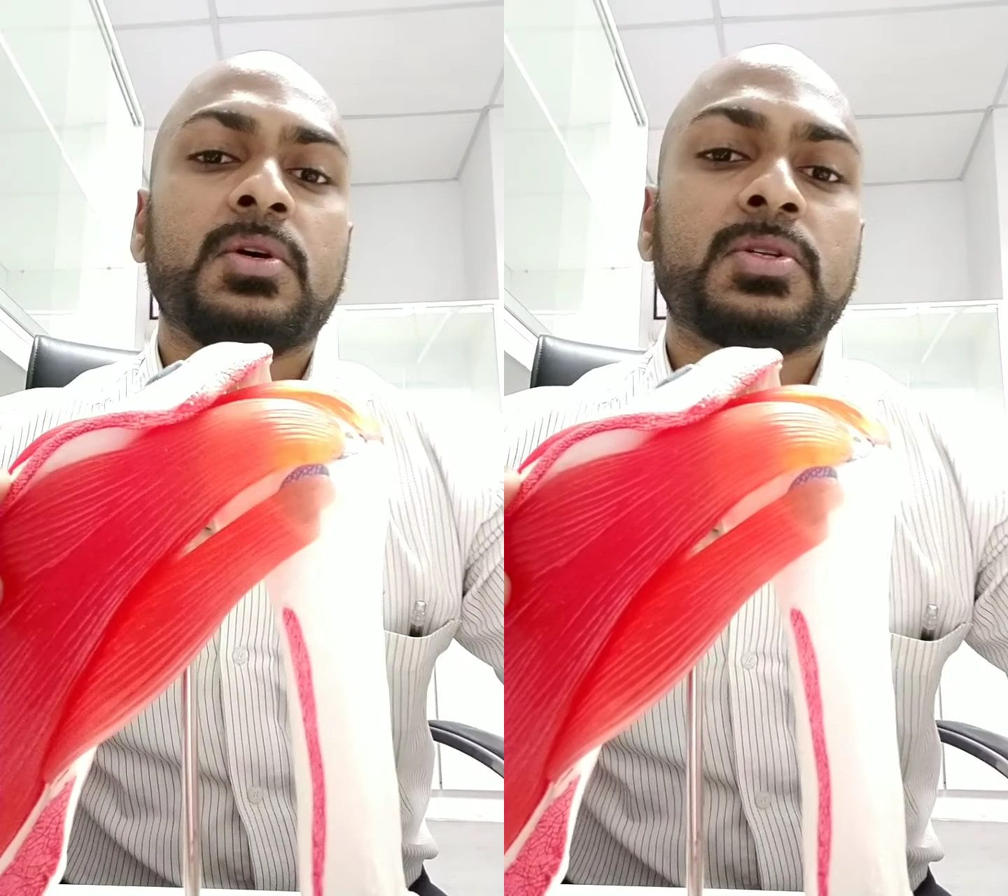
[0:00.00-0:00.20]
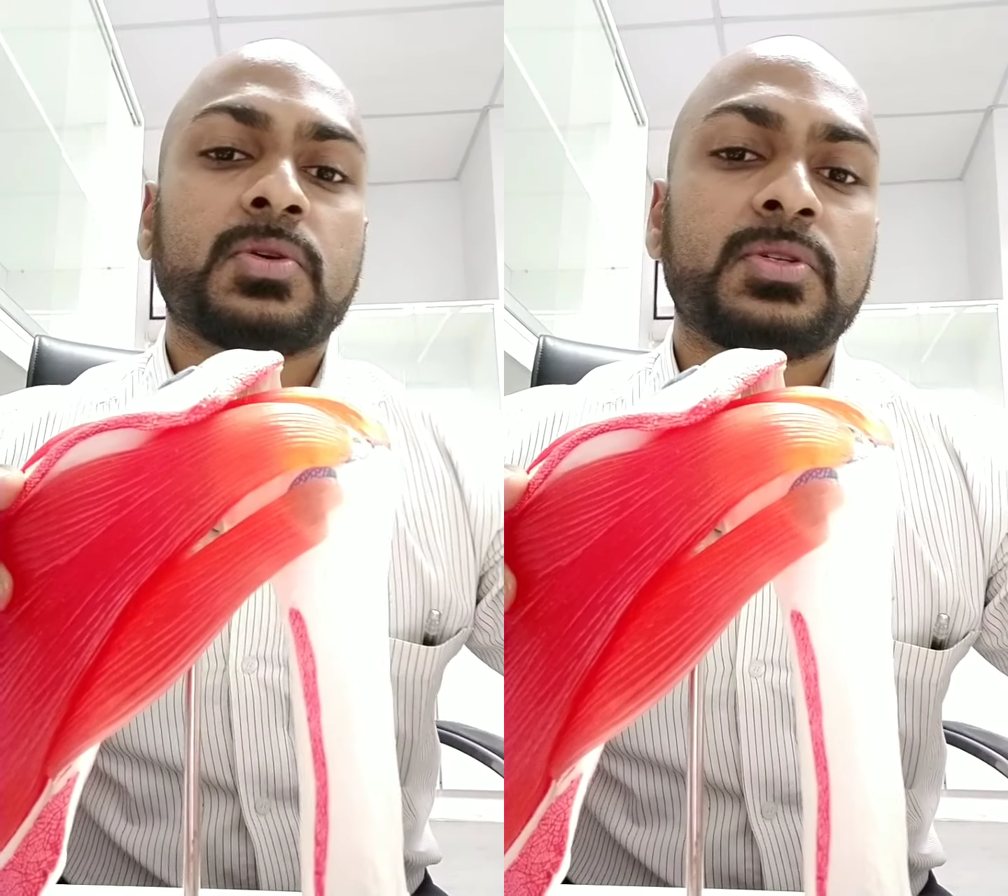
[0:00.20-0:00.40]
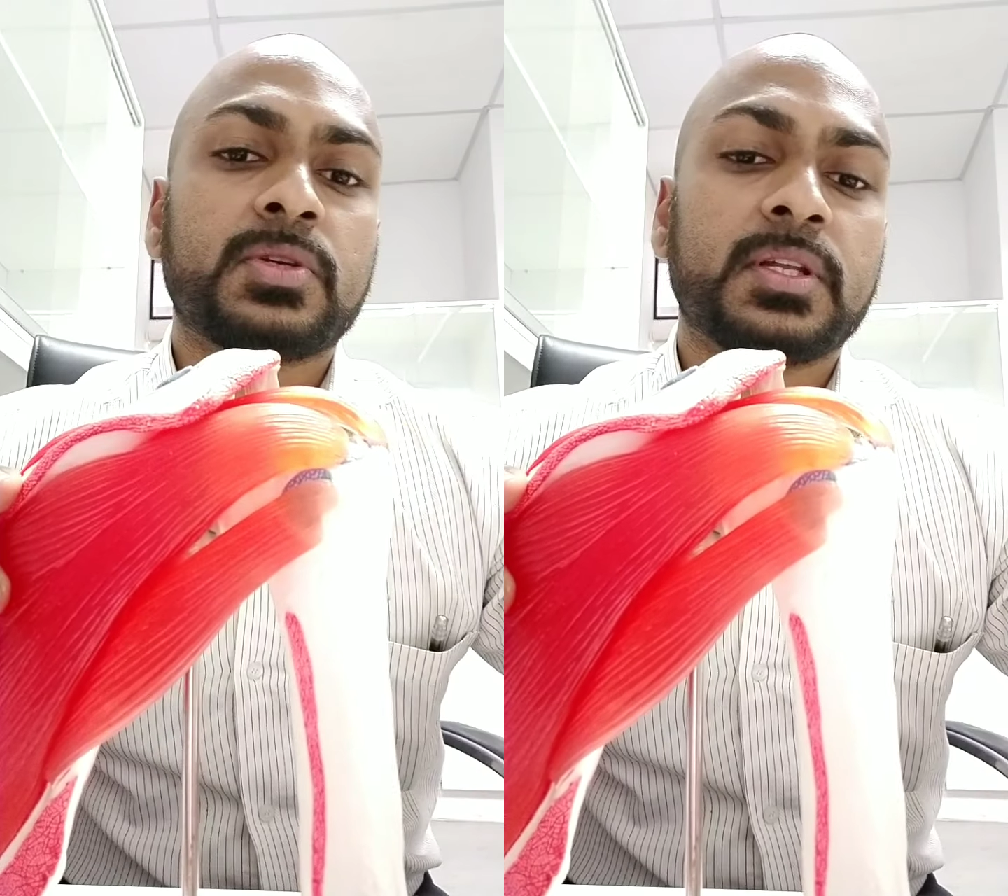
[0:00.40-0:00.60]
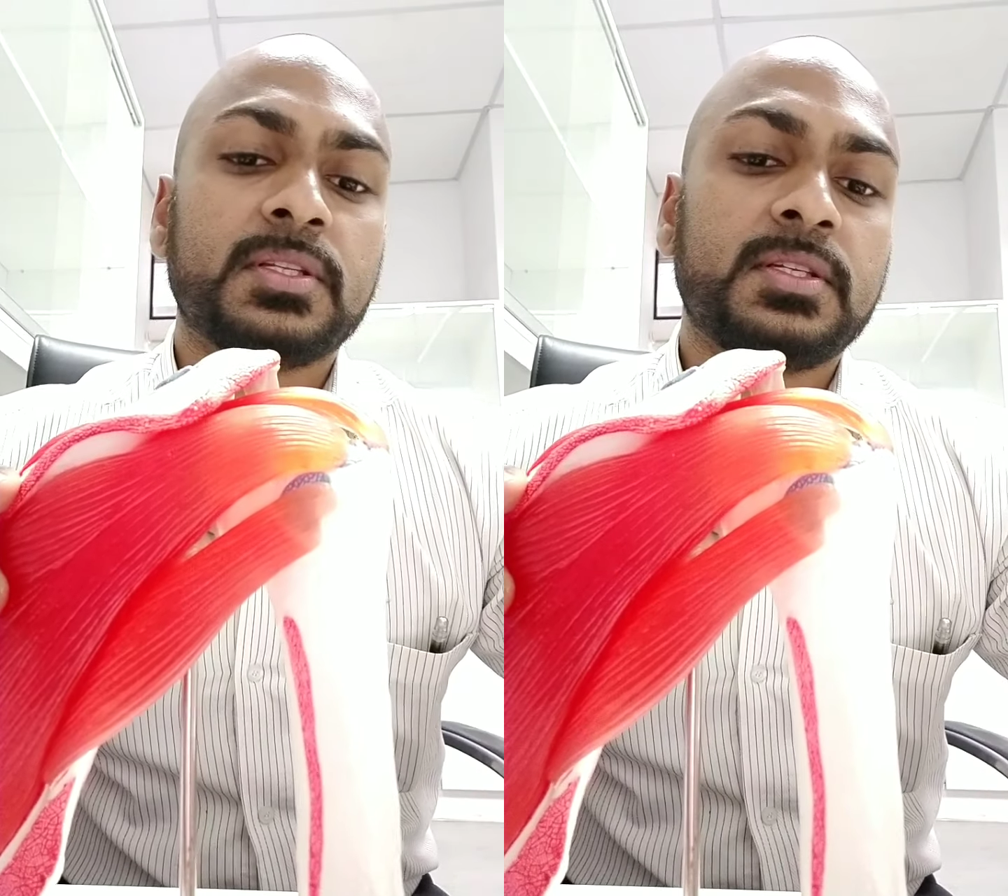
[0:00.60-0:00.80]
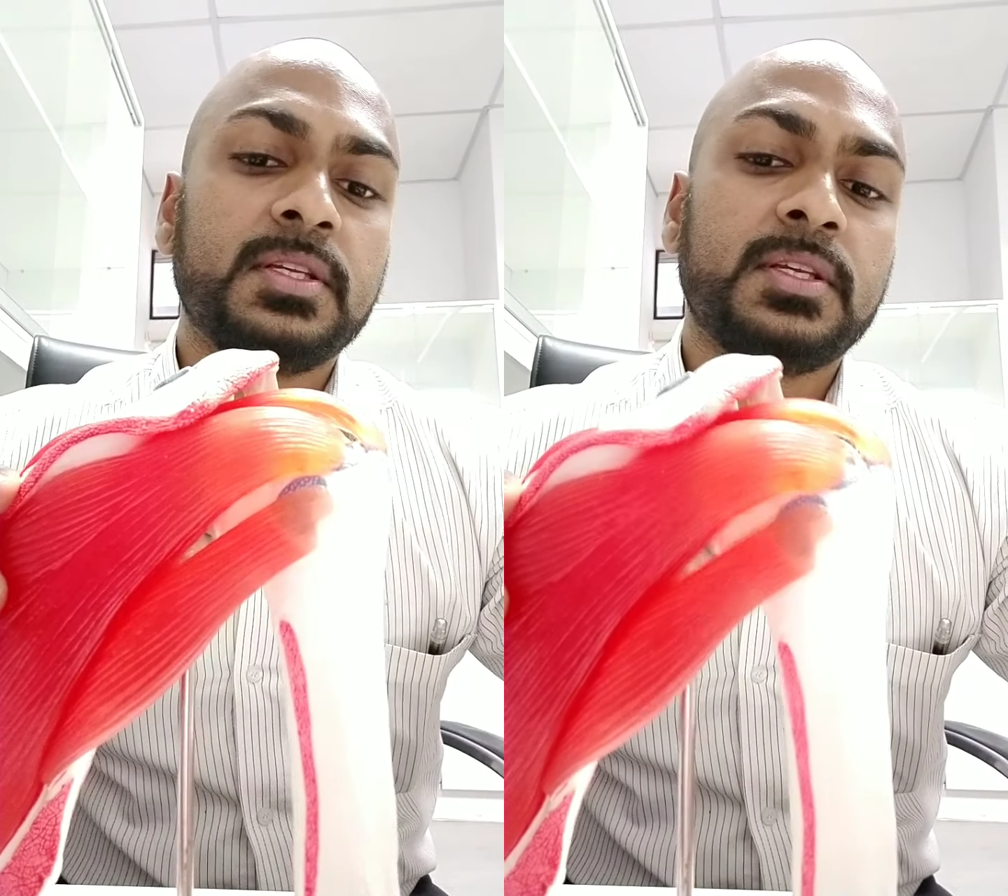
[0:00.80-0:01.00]
So as you can
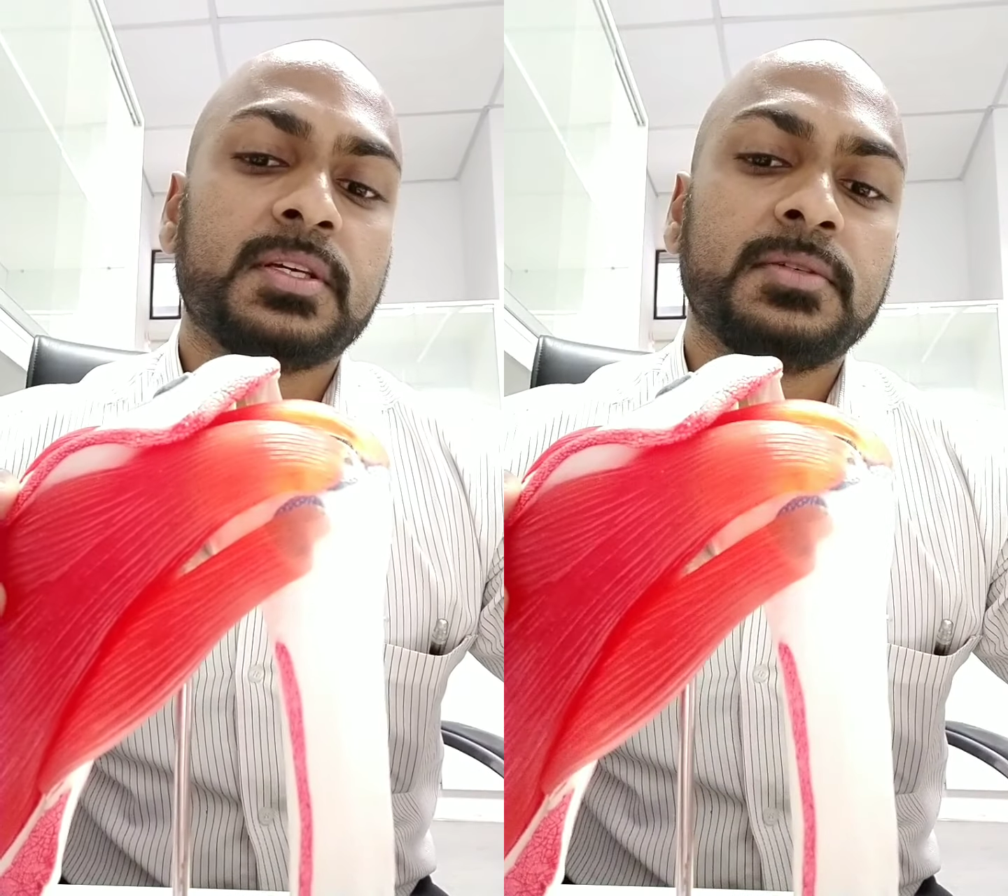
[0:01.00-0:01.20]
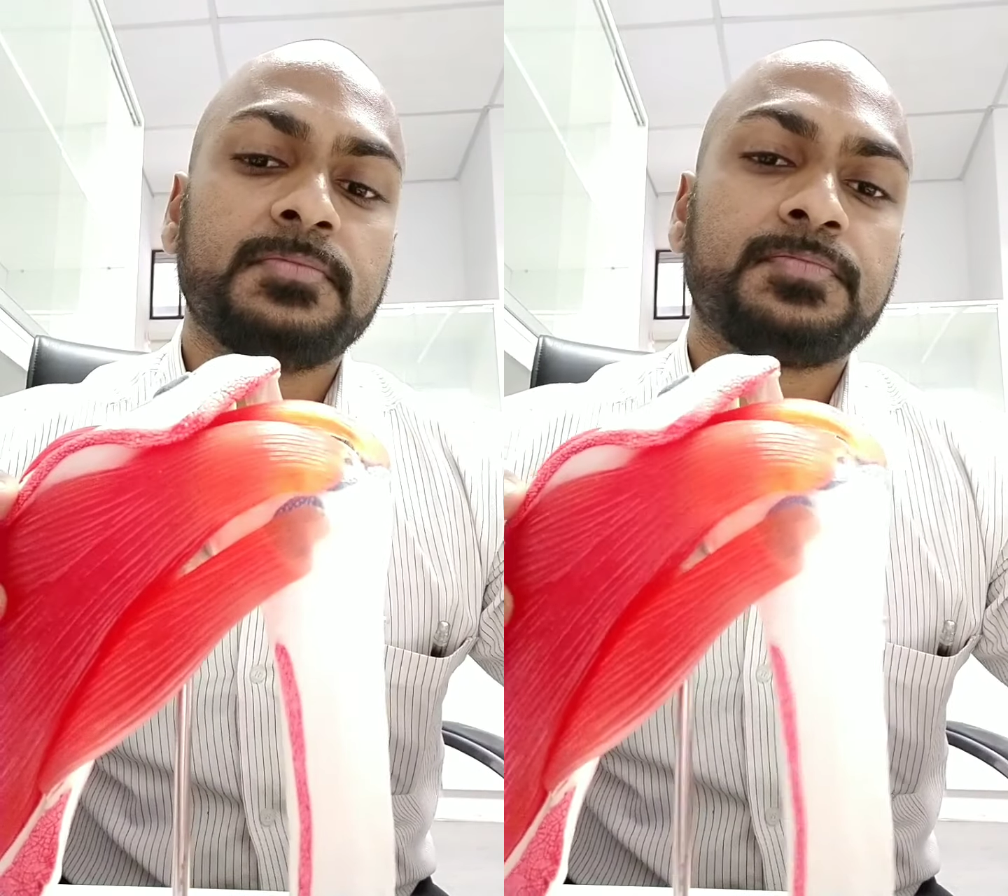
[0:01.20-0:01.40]
see here,